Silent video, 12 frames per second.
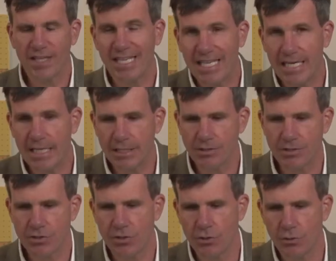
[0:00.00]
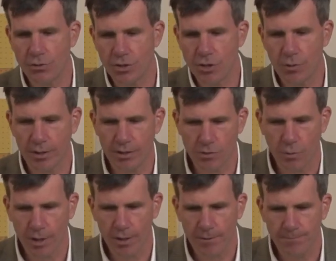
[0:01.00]
the key is to doing this
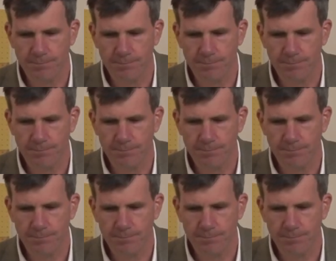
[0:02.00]
work.